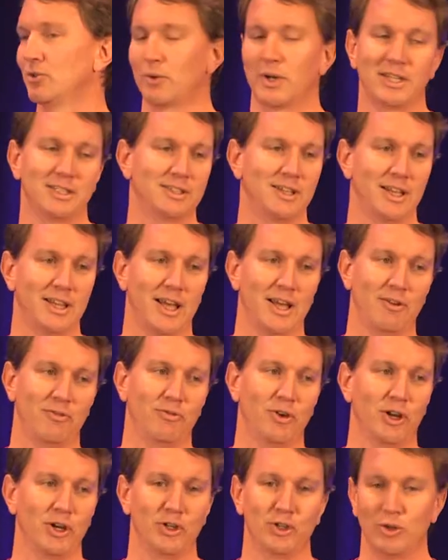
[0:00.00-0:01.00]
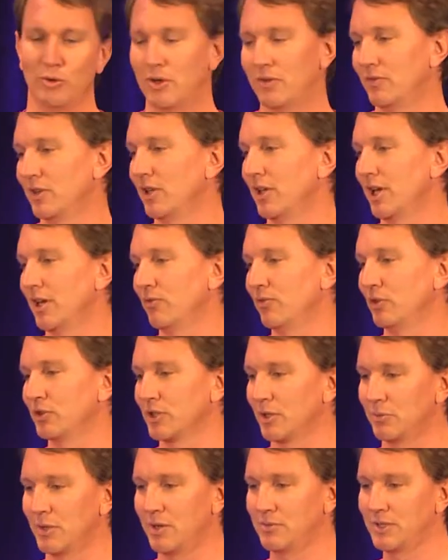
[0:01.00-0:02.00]
So when I say that fun, intuitive, and
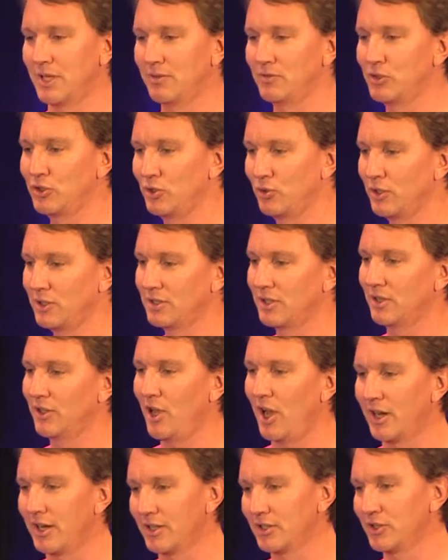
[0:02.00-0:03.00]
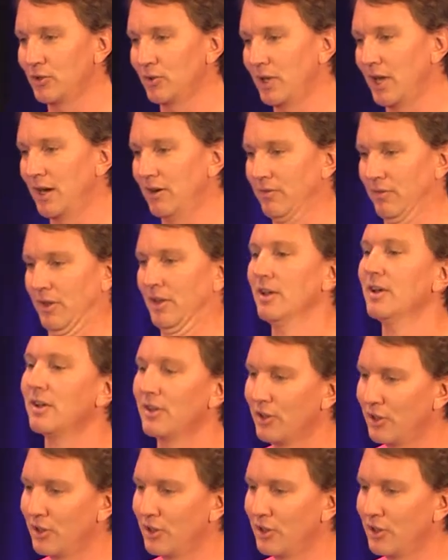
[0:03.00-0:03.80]
delightful, sometimes I have students in the audience who kind of